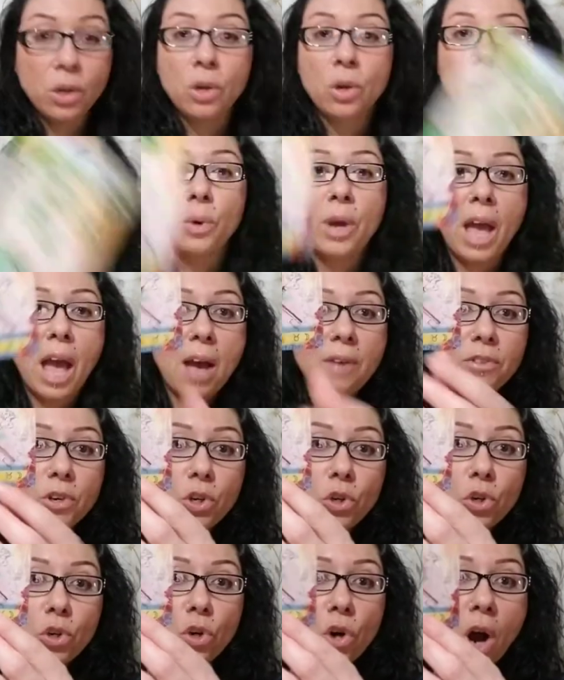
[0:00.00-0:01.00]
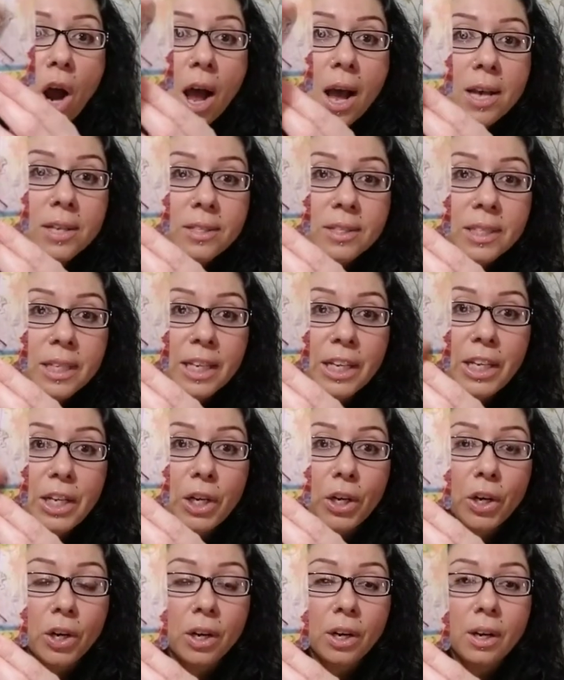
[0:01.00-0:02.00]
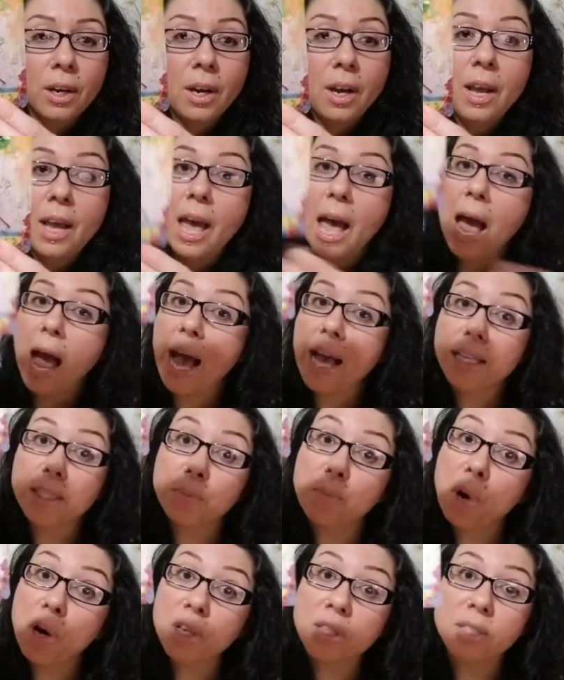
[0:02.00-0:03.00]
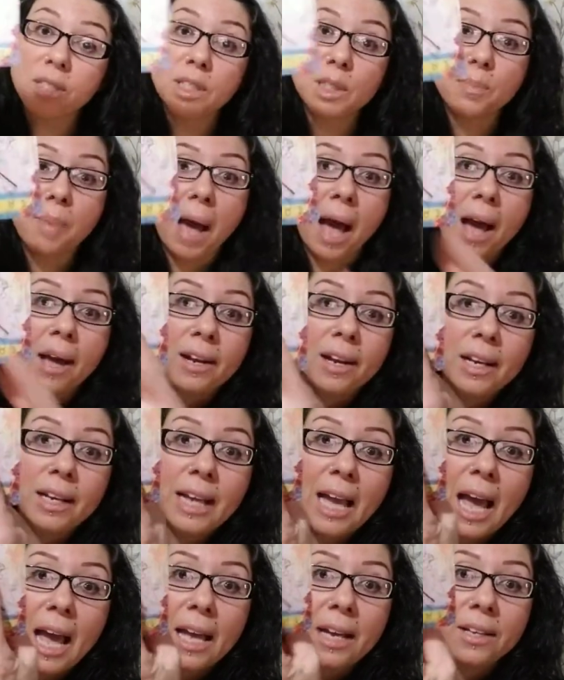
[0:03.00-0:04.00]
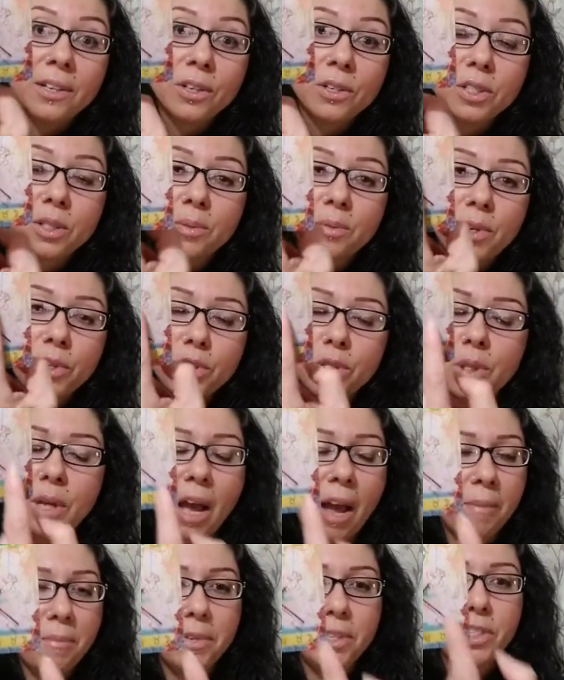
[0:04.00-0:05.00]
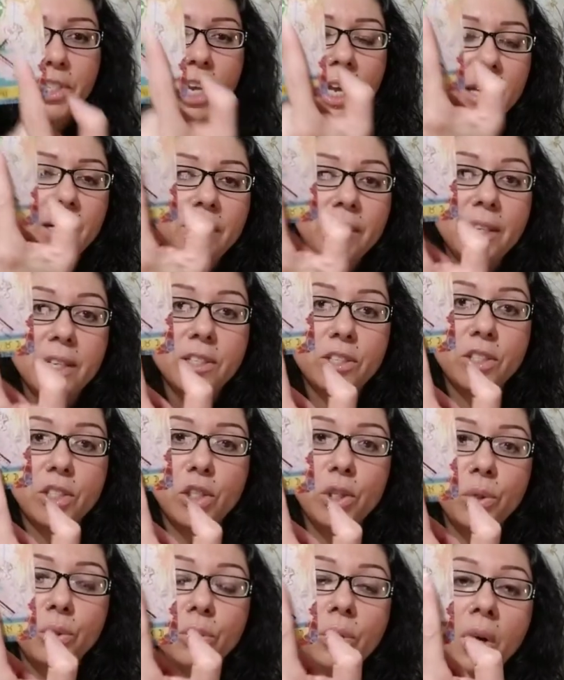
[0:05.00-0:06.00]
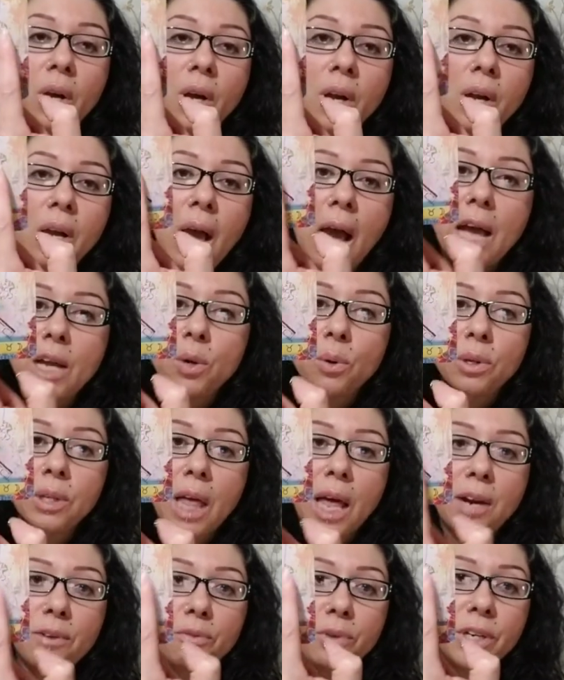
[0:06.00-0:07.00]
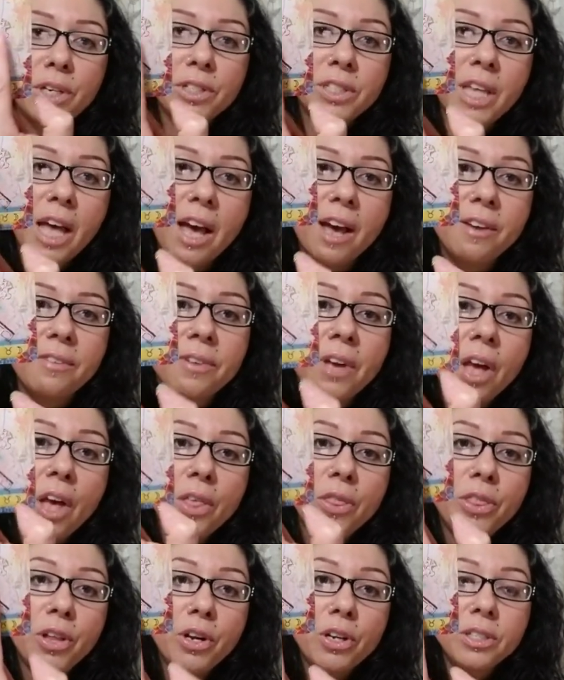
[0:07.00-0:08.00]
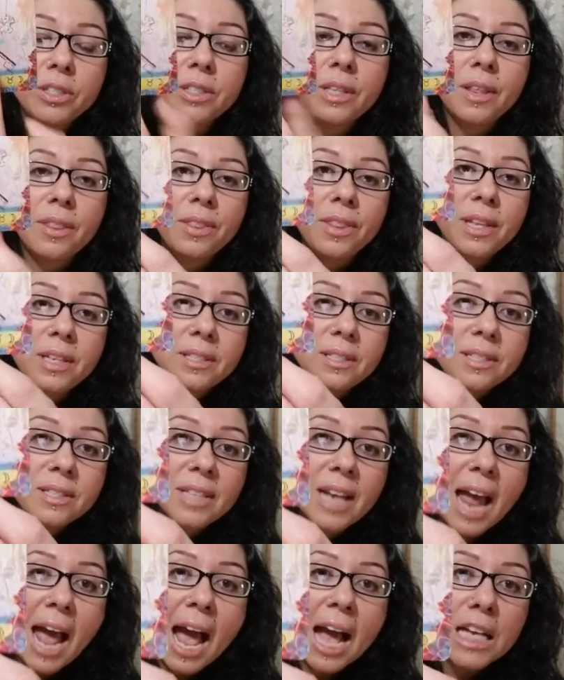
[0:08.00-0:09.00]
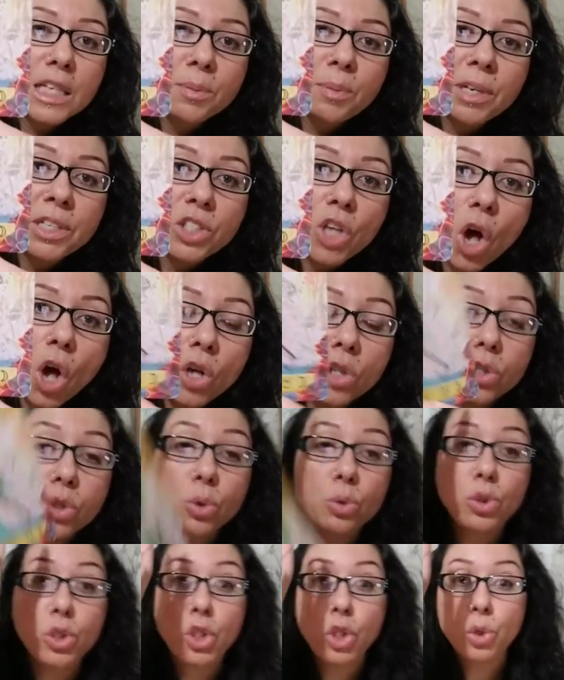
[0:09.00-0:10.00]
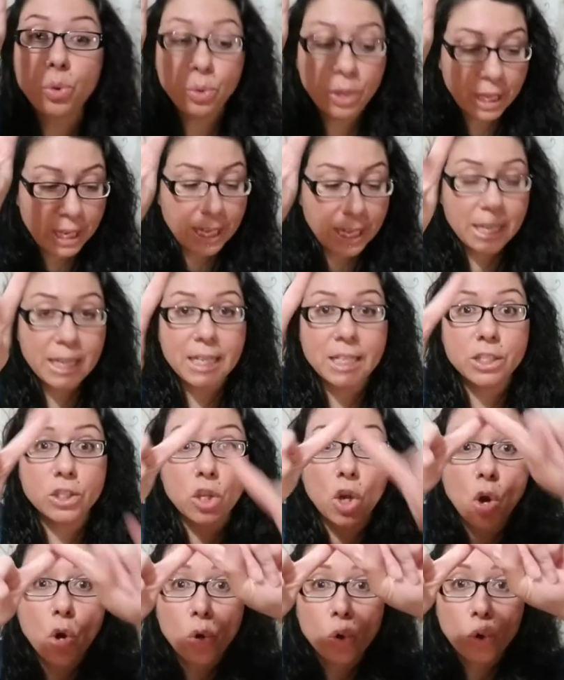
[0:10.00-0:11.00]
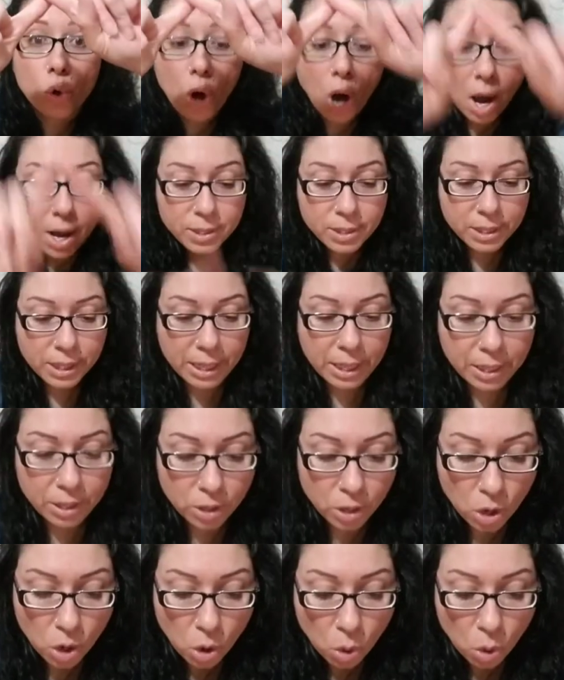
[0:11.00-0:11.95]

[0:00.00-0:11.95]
We have a cross here. X marks the spot. Again, there's I've been channeling this too. I know a lot of readers have. This is an X, but it's also two keys crossing.